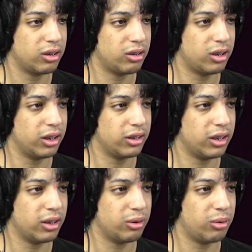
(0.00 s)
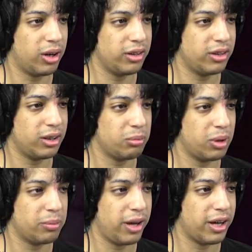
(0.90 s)
Alright. Why is he on
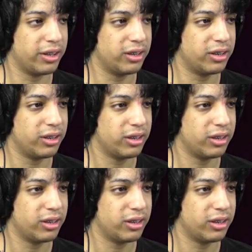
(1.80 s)
my bed?